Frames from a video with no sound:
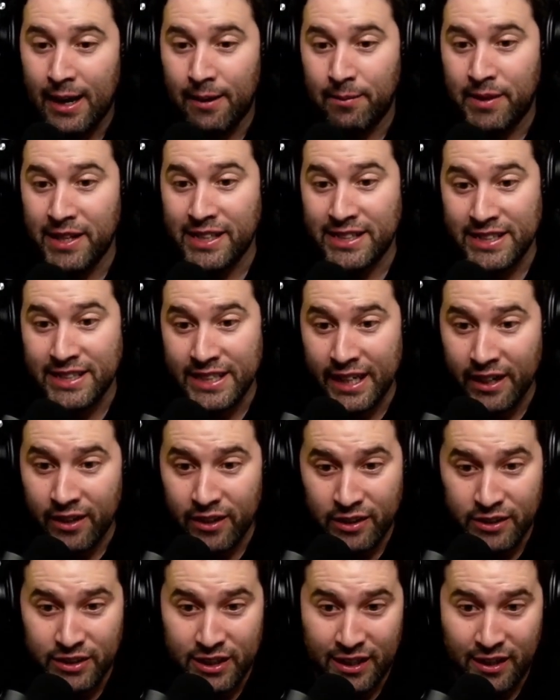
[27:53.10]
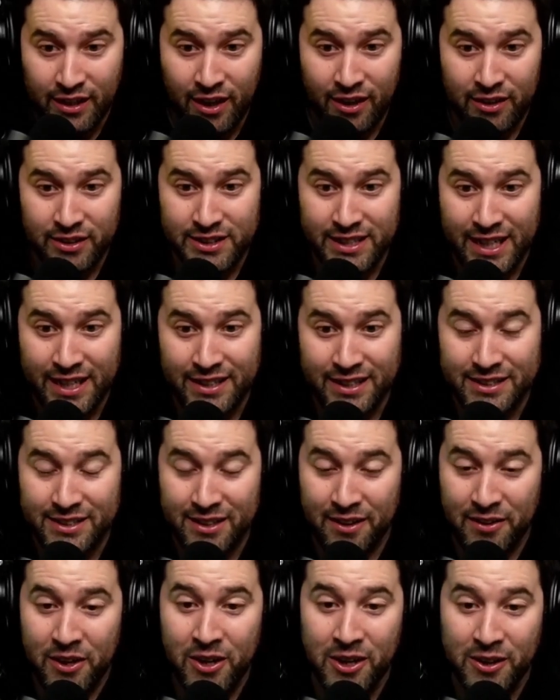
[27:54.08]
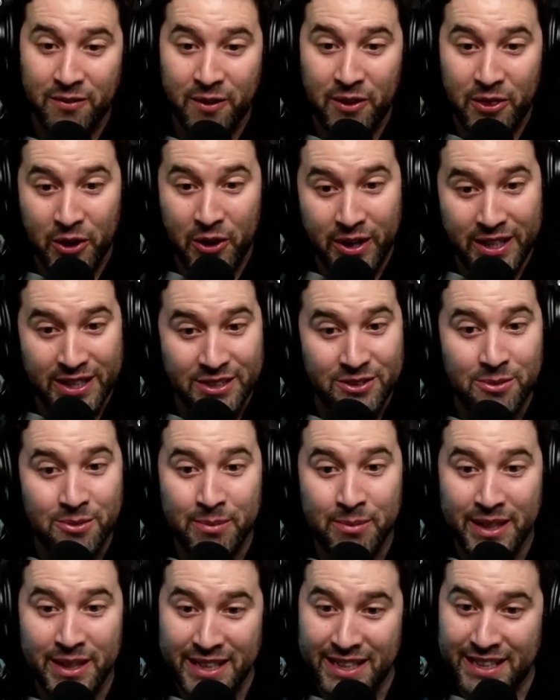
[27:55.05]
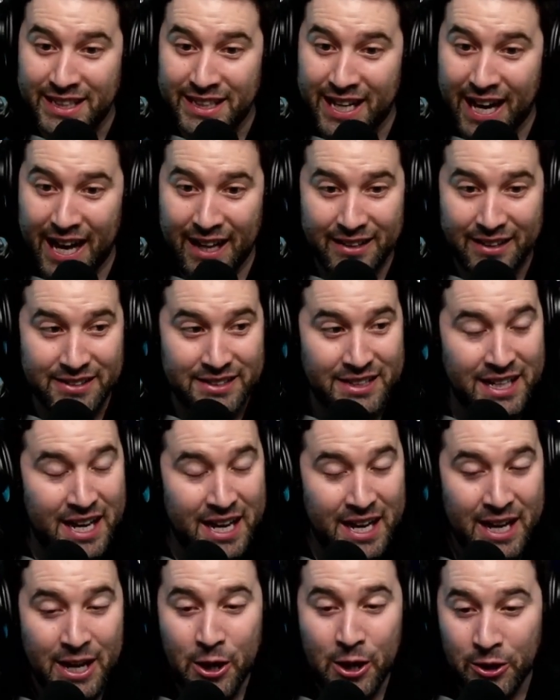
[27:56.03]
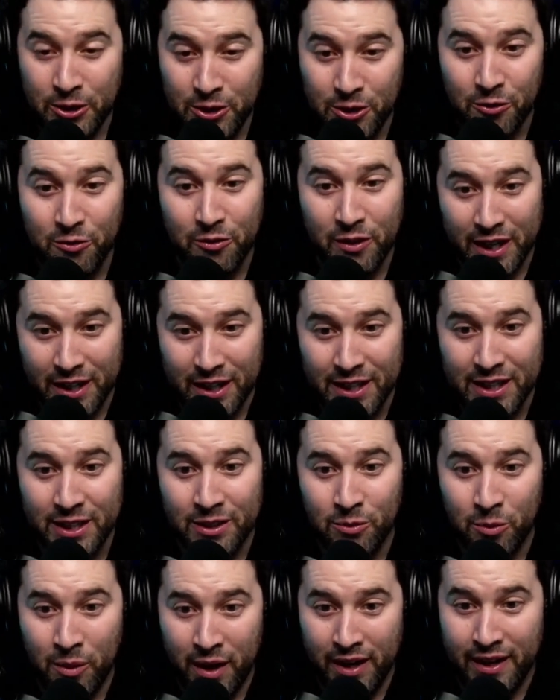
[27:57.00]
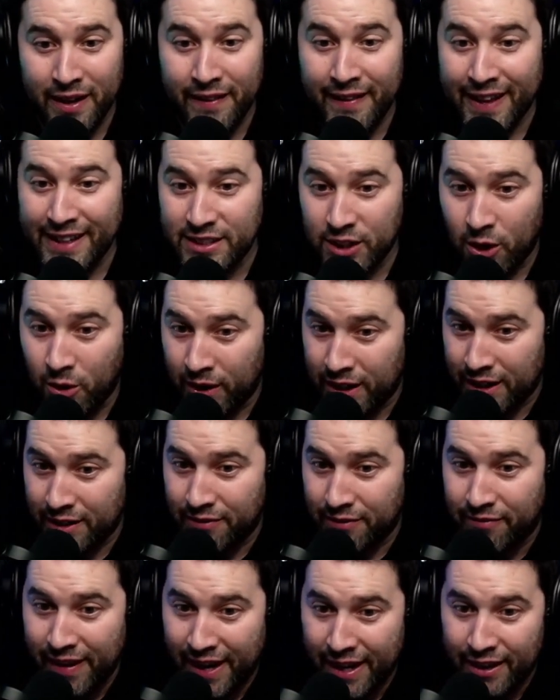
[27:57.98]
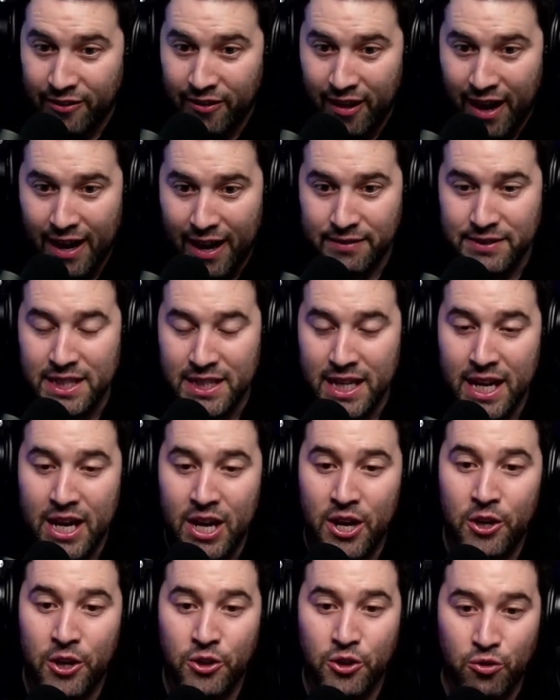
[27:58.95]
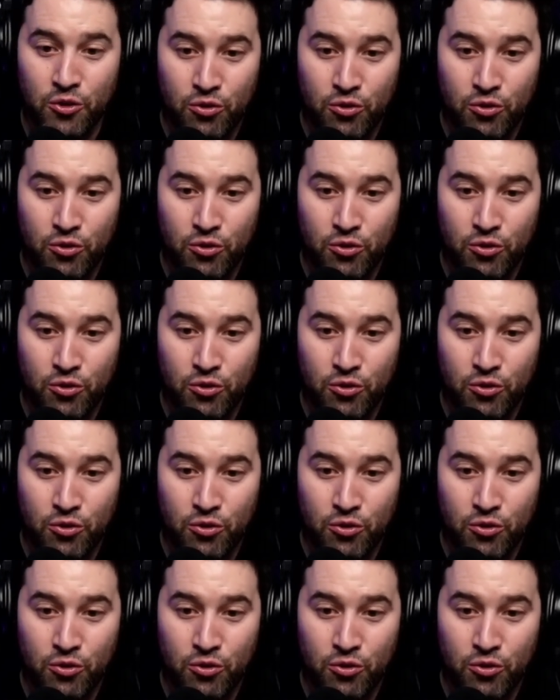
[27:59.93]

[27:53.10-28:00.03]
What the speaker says: This year, Giancarlo Stanton is on the hook for $32 million. You really want it, and that's according to Fangraphs, you